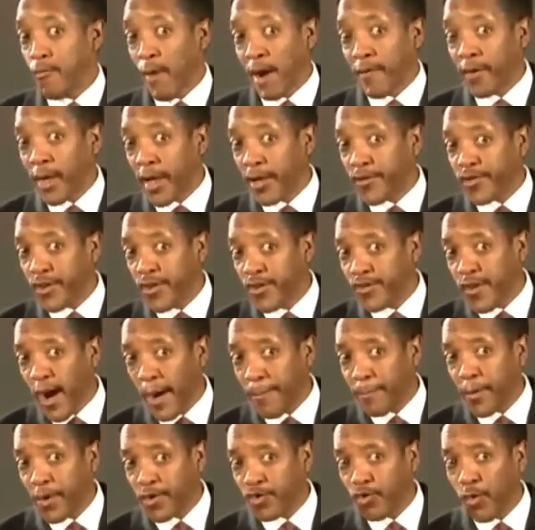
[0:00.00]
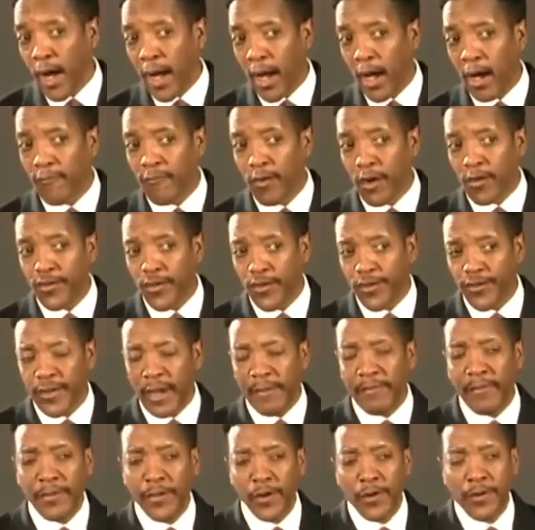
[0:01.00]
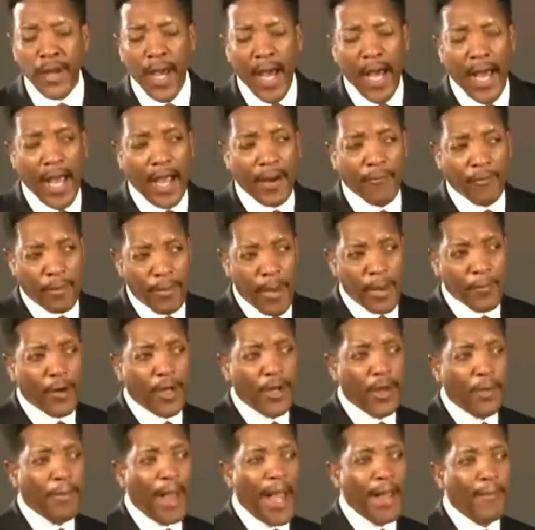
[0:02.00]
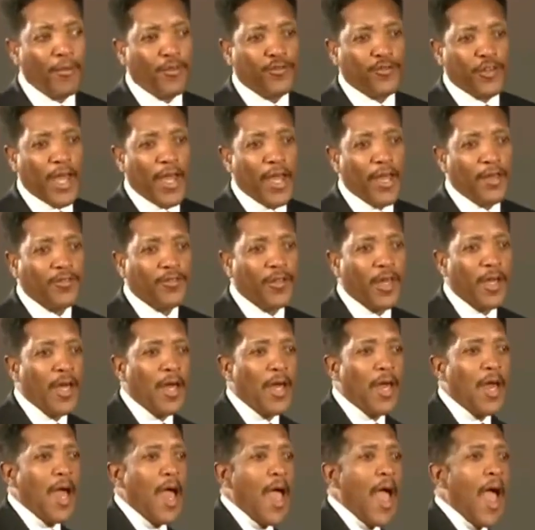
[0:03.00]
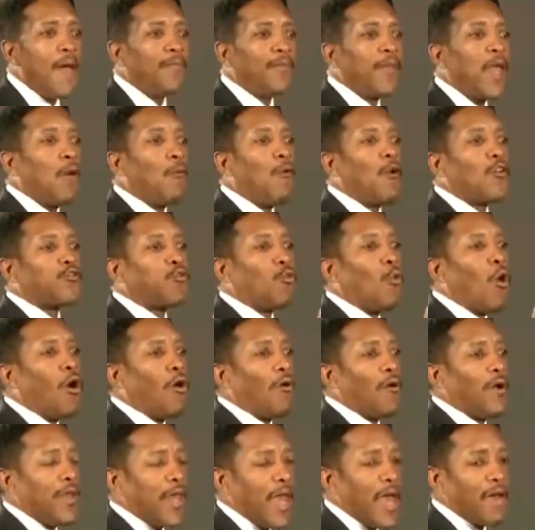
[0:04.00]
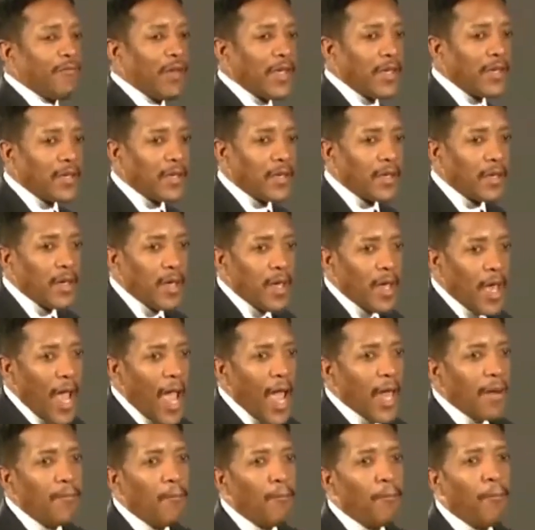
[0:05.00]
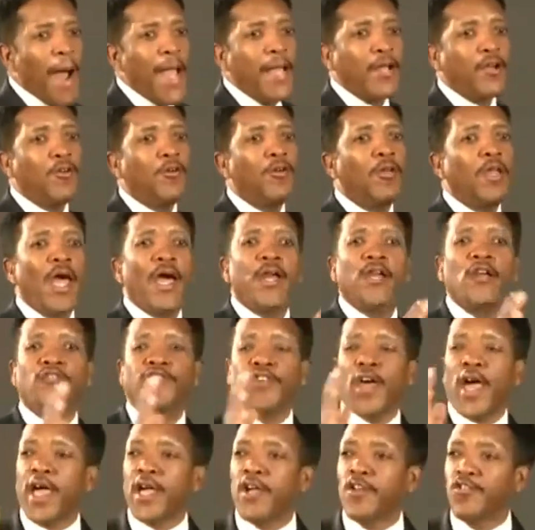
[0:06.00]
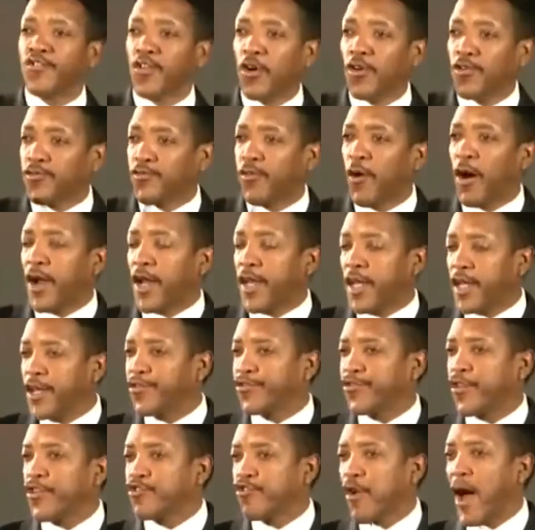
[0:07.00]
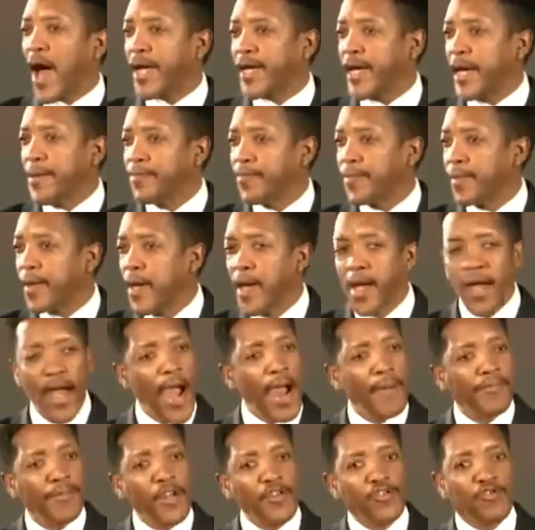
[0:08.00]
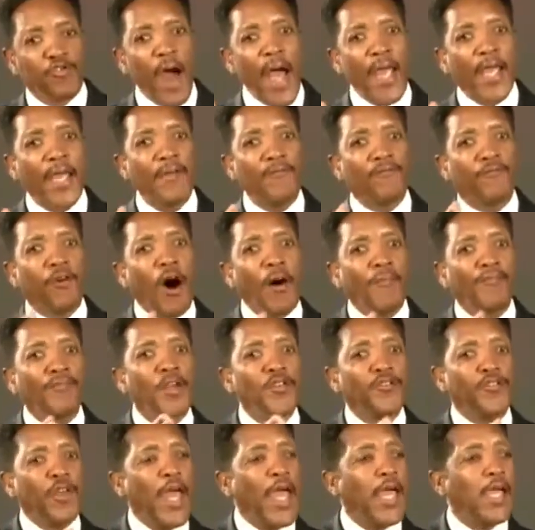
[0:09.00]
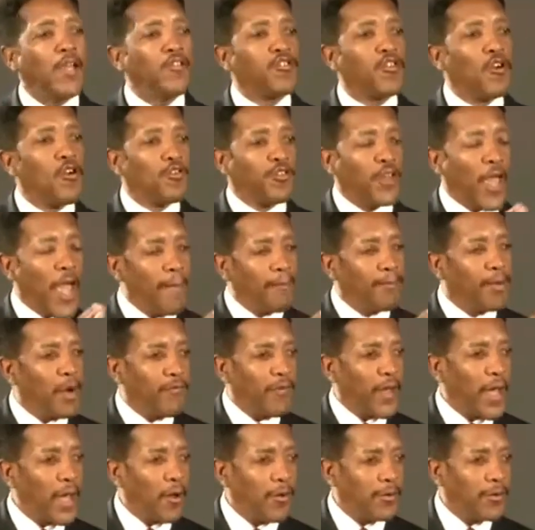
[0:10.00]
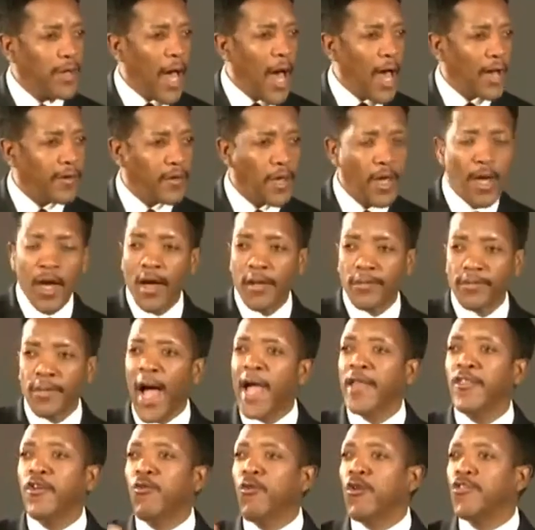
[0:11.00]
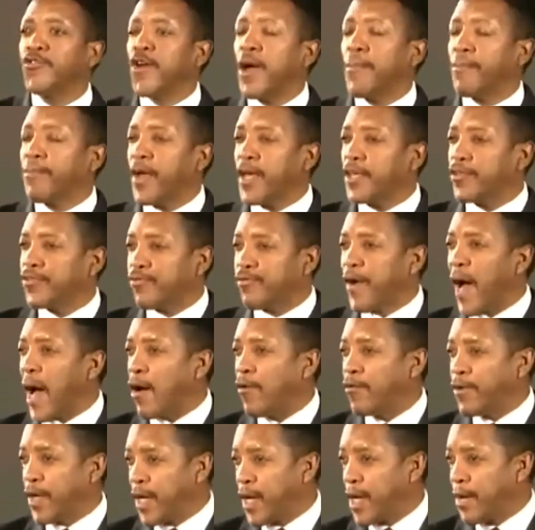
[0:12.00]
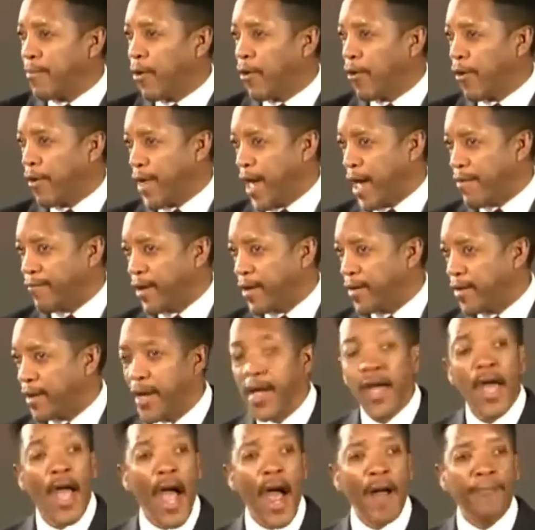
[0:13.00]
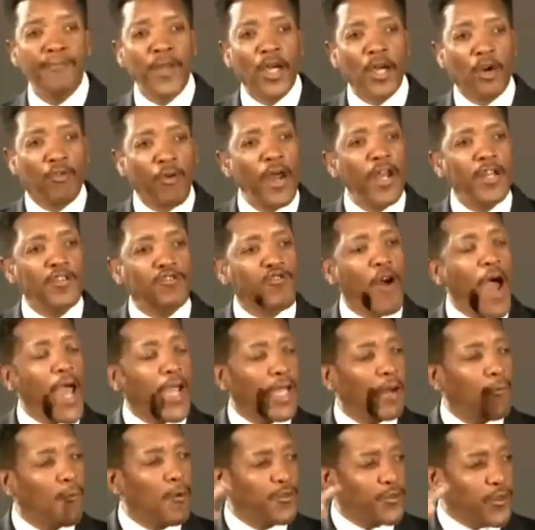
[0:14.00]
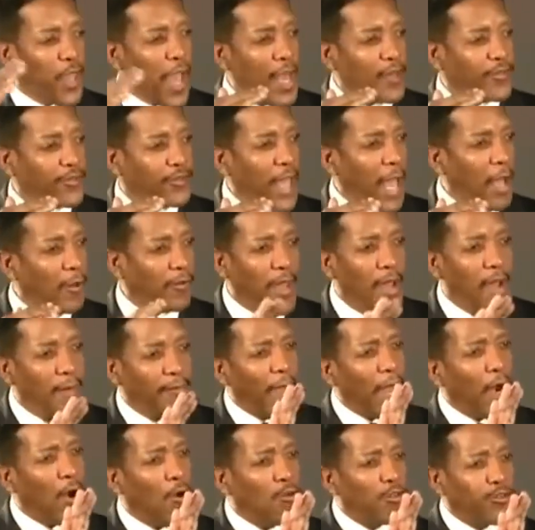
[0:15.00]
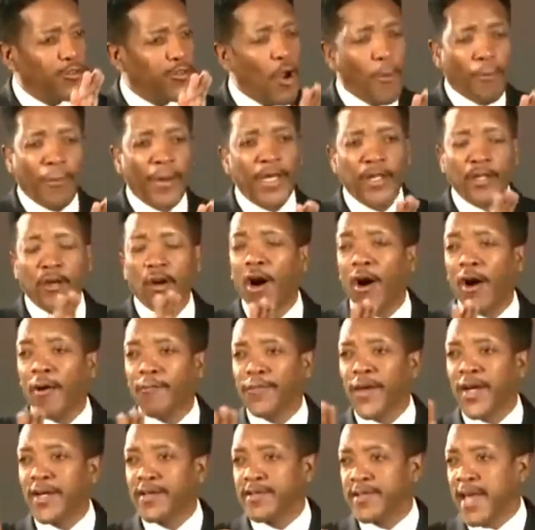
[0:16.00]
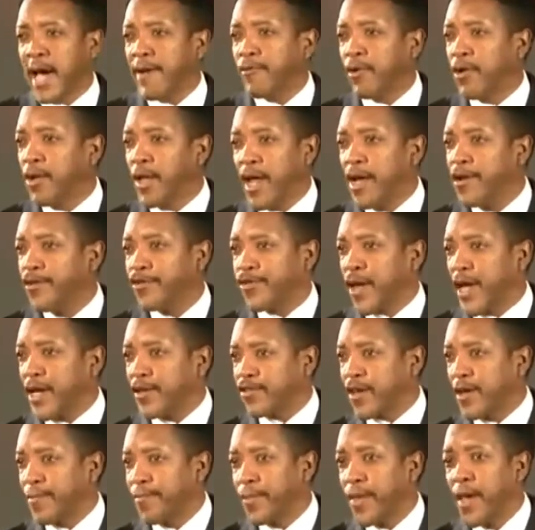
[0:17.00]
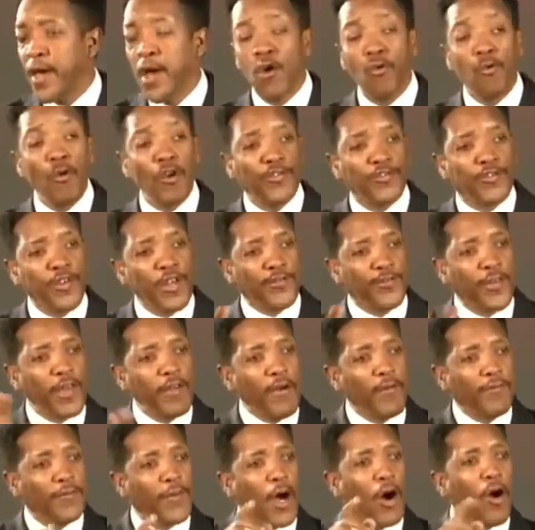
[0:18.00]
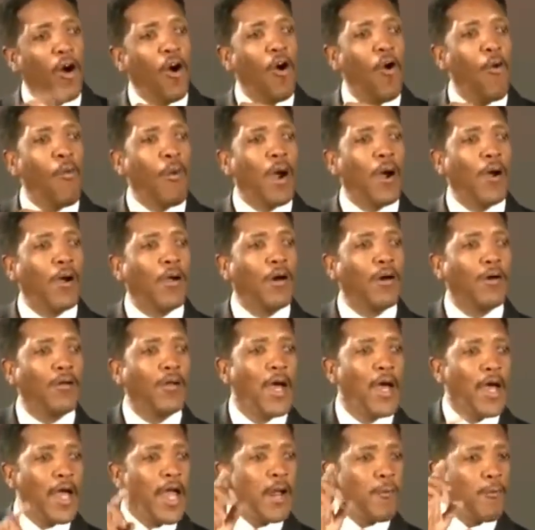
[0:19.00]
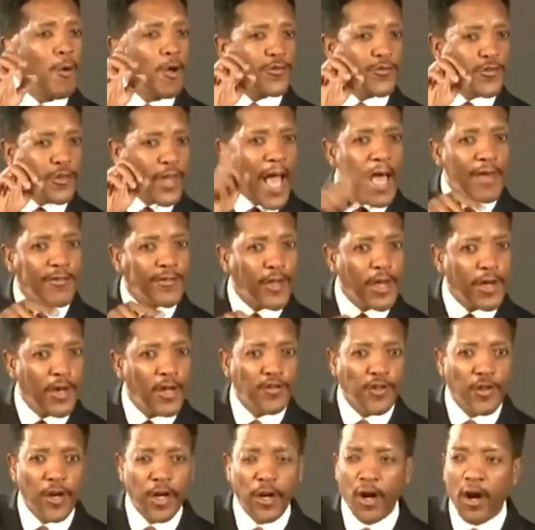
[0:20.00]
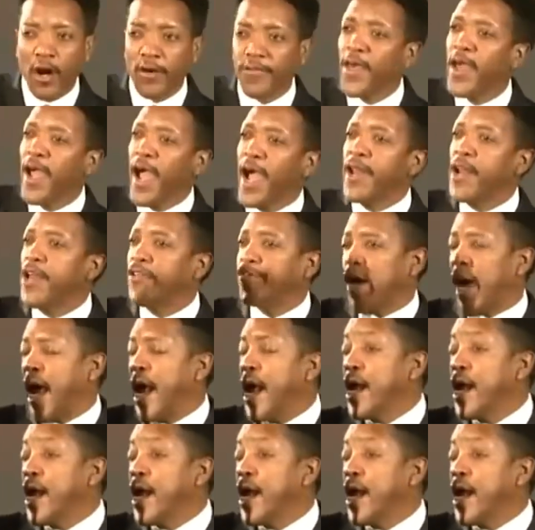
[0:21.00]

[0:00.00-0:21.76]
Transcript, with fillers: Revelation chapter 12, verses 7 through 9. Remember what the Bible says? And there was war in heaven. And Michael and his angels fought against the dragon. And the dragon fought his angels and prevailed not. Neither was their place found any more in heaven. And the great dragon was cast out, that old serpent called the devil and Satan, which deceiveth the whole world. He was cast out into the earth, and his